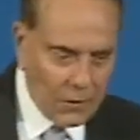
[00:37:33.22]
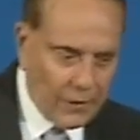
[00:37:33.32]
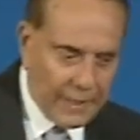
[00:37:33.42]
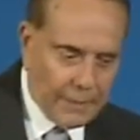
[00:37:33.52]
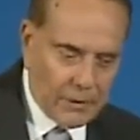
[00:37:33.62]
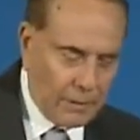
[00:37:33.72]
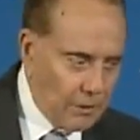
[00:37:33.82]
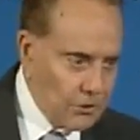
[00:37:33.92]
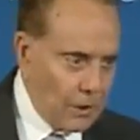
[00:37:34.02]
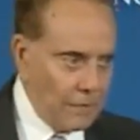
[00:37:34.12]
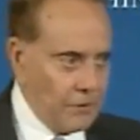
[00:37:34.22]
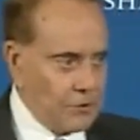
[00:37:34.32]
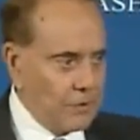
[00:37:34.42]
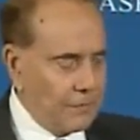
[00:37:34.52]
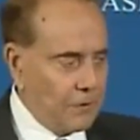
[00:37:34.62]
Oh, and how are we going to resolve
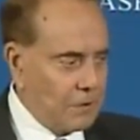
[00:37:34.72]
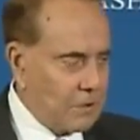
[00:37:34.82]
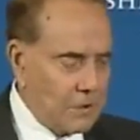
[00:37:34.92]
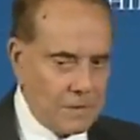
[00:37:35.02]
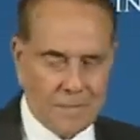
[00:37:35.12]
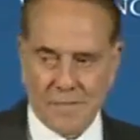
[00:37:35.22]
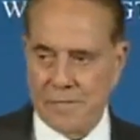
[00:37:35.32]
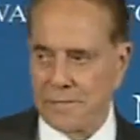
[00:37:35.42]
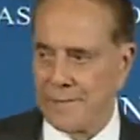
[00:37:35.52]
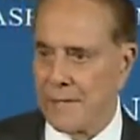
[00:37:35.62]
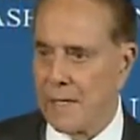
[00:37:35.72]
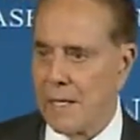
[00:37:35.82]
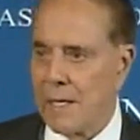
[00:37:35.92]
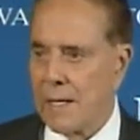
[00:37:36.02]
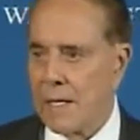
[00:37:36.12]
this difference?
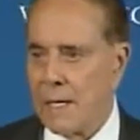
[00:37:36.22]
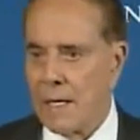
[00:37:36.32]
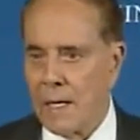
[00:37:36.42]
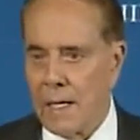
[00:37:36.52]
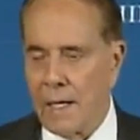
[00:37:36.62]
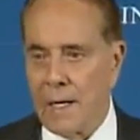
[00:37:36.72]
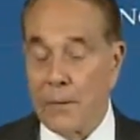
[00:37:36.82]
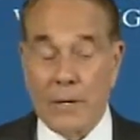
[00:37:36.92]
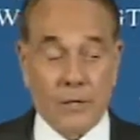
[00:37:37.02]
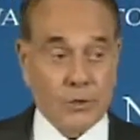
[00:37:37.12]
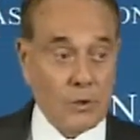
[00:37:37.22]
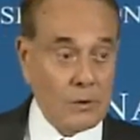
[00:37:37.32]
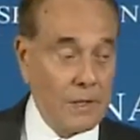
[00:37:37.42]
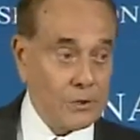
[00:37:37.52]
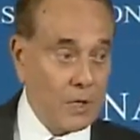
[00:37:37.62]
Well, it's
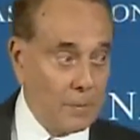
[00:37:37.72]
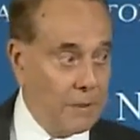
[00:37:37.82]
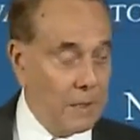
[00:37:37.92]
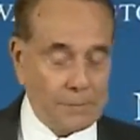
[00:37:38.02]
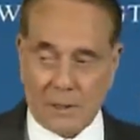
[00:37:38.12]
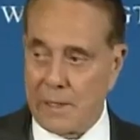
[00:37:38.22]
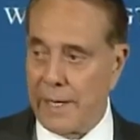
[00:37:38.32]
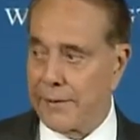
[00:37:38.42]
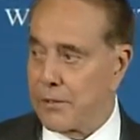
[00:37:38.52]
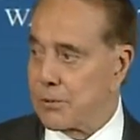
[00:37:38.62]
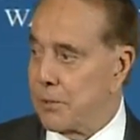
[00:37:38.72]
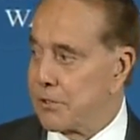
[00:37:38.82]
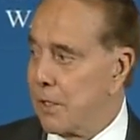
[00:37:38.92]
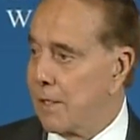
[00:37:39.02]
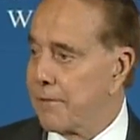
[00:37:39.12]
going to be up to Congress to
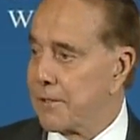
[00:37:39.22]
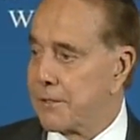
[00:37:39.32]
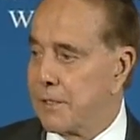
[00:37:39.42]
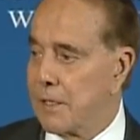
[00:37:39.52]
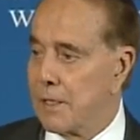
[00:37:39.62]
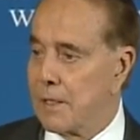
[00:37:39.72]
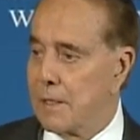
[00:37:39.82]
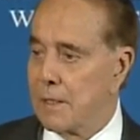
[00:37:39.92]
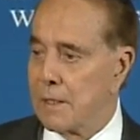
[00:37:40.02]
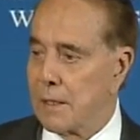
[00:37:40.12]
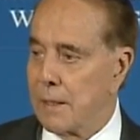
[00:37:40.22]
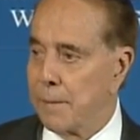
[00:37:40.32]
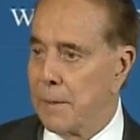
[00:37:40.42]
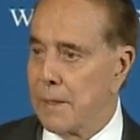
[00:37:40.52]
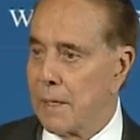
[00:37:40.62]
resolve it.
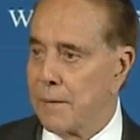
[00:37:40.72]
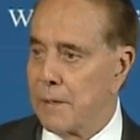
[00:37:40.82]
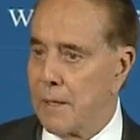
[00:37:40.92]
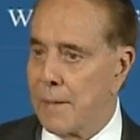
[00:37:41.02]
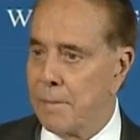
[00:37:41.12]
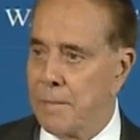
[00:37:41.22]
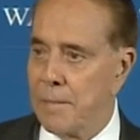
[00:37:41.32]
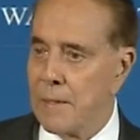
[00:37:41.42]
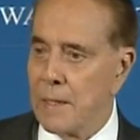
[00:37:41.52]
I'm